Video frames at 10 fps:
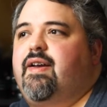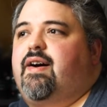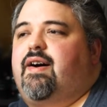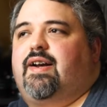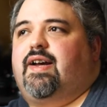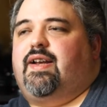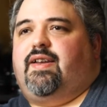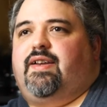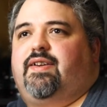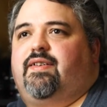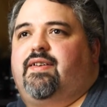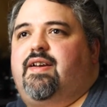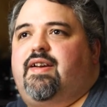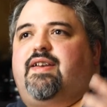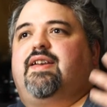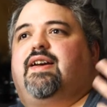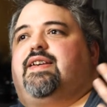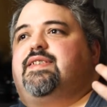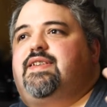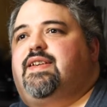kind of like your
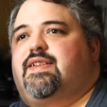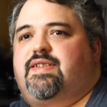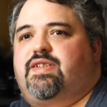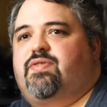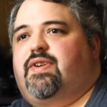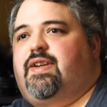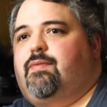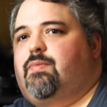nice, easy drinking,